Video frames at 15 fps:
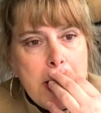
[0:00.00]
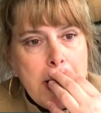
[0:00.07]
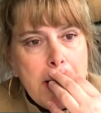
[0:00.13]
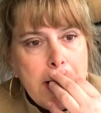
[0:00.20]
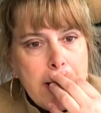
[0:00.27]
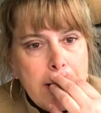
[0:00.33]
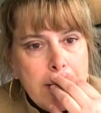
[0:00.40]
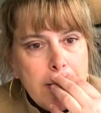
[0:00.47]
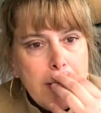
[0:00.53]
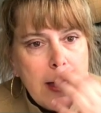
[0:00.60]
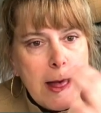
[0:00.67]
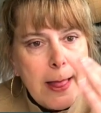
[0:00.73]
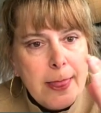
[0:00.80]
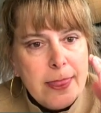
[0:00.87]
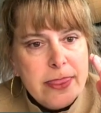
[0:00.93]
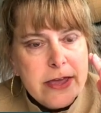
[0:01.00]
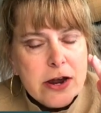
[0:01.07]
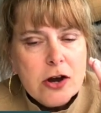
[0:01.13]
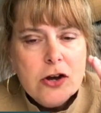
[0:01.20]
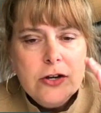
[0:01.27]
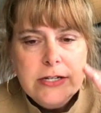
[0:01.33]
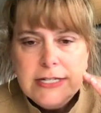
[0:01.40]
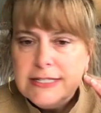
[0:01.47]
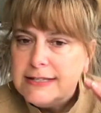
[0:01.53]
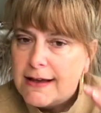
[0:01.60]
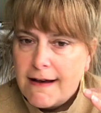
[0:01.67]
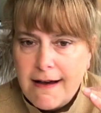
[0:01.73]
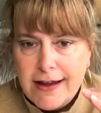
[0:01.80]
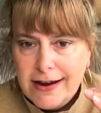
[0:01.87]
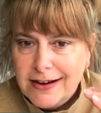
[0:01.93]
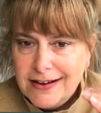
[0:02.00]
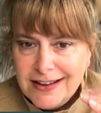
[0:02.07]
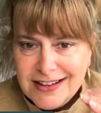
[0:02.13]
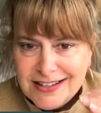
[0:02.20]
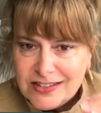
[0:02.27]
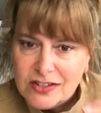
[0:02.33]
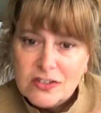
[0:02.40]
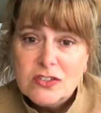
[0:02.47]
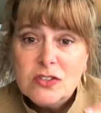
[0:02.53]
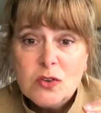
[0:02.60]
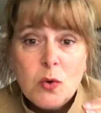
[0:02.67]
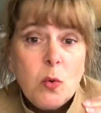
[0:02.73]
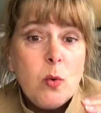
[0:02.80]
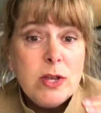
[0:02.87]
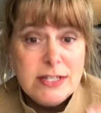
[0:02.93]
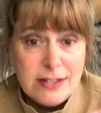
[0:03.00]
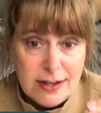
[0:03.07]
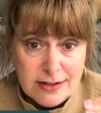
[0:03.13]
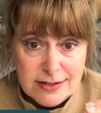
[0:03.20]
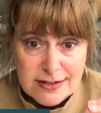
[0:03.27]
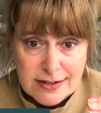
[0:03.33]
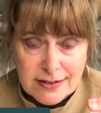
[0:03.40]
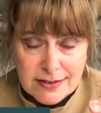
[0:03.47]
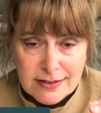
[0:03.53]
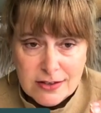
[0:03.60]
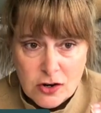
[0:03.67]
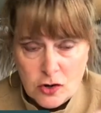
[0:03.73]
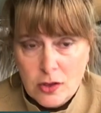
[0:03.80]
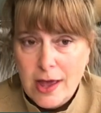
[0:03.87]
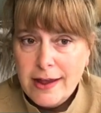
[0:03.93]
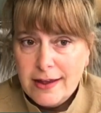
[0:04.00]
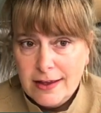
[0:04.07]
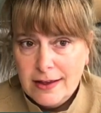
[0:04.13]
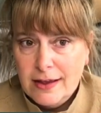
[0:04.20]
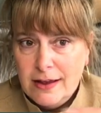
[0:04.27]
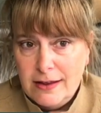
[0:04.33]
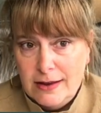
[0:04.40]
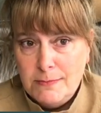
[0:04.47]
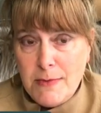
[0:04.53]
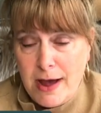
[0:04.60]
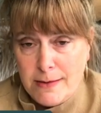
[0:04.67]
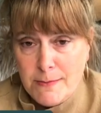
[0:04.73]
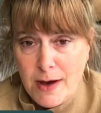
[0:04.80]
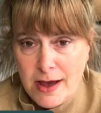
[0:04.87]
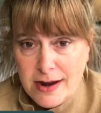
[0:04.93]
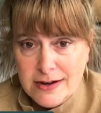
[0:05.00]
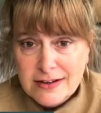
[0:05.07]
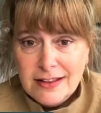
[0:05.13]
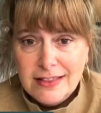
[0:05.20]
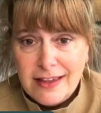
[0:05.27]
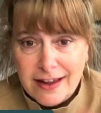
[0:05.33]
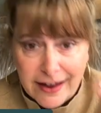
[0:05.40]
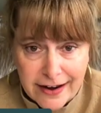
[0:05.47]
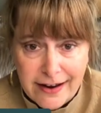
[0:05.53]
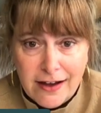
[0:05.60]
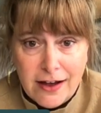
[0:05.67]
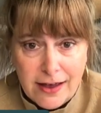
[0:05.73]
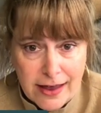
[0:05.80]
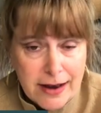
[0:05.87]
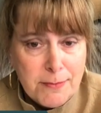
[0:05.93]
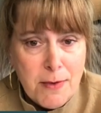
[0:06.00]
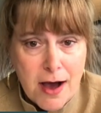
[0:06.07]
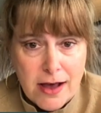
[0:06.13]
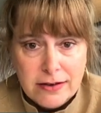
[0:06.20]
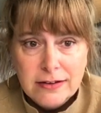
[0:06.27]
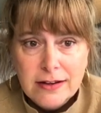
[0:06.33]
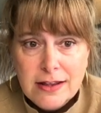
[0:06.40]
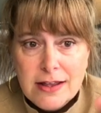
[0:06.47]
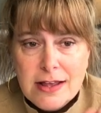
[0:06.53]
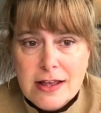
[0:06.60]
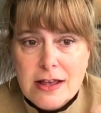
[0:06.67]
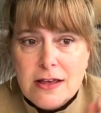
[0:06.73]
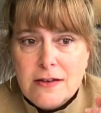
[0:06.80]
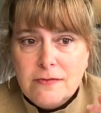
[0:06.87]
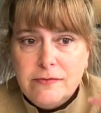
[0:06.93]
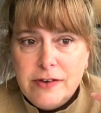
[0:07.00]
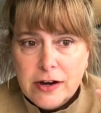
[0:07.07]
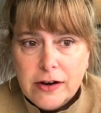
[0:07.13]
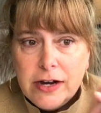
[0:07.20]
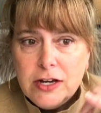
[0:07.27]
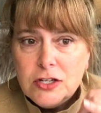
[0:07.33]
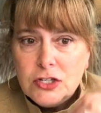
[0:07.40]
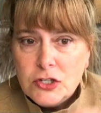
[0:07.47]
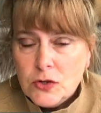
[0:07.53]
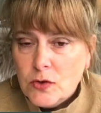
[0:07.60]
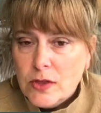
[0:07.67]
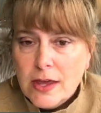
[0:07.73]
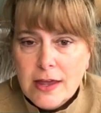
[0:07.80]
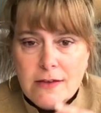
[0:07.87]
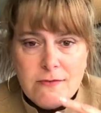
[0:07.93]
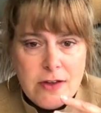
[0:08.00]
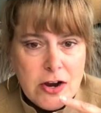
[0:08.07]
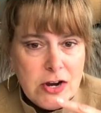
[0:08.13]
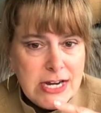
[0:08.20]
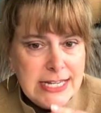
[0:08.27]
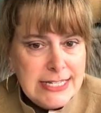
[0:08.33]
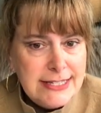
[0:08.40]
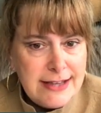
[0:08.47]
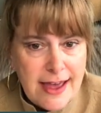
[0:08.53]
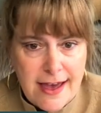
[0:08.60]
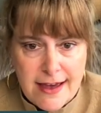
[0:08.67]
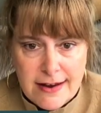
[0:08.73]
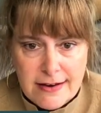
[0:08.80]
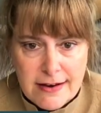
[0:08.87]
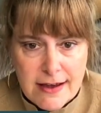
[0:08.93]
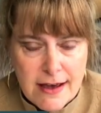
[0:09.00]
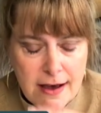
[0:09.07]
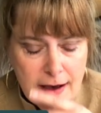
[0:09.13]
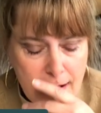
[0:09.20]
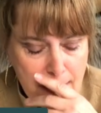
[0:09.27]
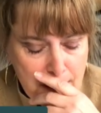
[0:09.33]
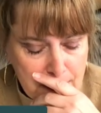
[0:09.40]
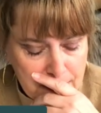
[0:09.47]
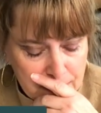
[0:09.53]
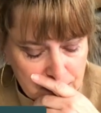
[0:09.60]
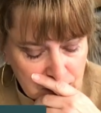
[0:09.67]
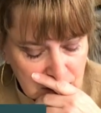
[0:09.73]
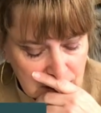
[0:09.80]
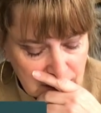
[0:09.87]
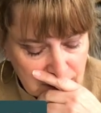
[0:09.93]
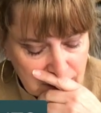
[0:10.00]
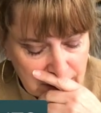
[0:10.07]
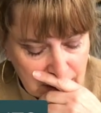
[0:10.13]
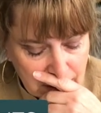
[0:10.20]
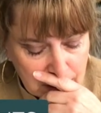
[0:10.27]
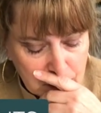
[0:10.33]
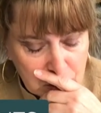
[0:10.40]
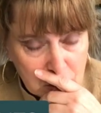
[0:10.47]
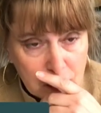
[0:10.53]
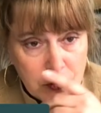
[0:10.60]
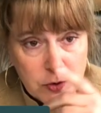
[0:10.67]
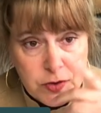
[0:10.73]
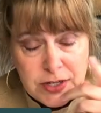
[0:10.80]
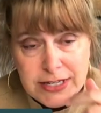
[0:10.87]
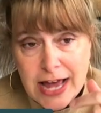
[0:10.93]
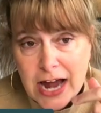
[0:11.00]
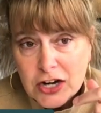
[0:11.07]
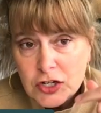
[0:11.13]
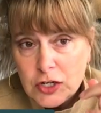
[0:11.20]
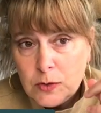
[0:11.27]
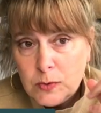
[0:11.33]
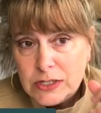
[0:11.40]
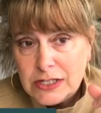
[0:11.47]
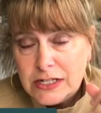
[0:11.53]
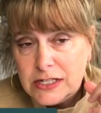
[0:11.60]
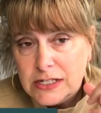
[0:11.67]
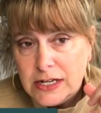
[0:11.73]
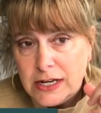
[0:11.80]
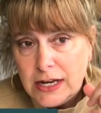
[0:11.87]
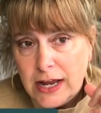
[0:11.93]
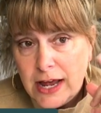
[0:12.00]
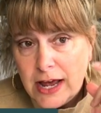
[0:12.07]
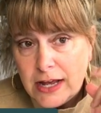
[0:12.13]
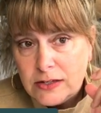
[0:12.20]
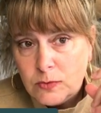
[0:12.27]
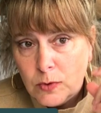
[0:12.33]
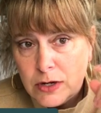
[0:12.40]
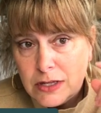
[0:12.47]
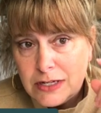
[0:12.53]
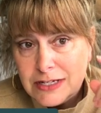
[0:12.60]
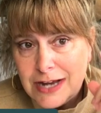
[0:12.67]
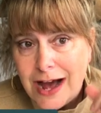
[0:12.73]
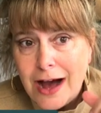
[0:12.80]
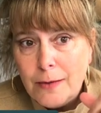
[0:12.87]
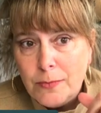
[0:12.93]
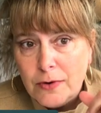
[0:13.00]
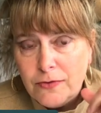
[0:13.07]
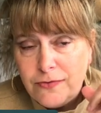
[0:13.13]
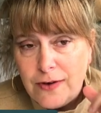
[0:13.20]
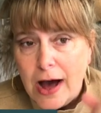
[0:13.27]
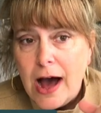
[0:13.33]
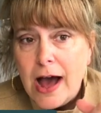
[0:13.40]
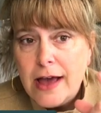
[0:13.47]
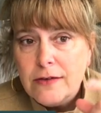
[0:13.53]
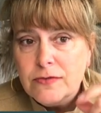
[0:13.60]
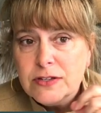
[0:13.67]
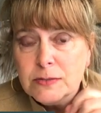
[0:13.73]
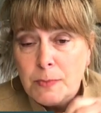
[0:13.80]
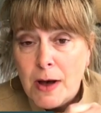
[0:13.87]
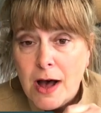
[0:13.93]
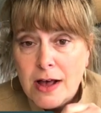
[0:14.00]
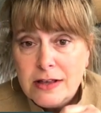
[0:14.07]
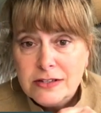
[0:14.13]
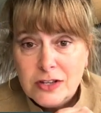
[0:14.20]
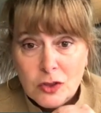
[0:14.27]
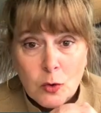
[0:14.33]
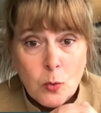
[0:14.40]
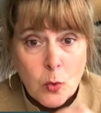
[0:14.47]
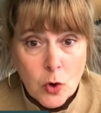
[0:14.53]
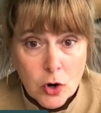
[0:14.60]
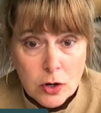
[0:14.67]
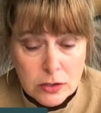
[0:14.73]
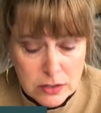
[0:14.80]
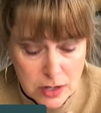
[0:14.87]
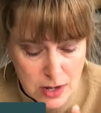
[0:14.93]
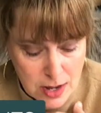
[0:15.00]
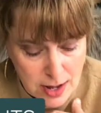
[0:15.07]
Uh, their design is exquisite. They're like, uh, in my mind, like an, an Aman. Very soothing, very zen, um, very beautiful. This actually was listed as one of the top five spas in the world